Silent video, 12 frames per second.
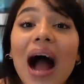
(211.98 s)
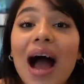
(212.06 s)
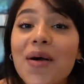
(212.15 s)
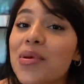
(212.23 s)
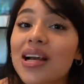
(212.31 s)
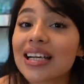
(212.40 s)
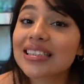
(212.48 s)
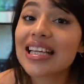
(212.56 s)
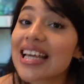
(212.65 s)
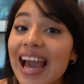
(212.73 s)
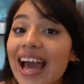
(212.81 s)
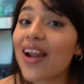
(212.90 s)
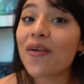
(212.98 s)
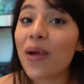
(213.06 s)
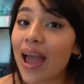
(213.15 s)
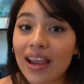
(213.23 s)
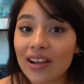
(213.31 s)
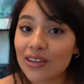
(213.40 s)
why. Because he get it
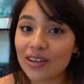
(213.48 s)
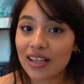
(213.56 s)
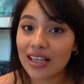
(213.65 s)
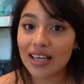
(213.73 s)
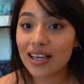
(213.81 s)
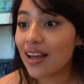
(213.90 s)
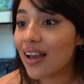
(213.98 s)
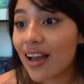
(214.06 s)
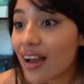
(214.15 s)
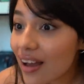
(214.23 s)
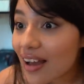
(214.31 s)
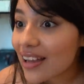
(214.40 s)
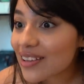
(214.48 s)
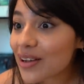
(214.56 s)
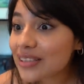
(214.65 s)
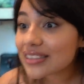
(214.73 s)
regularly. You know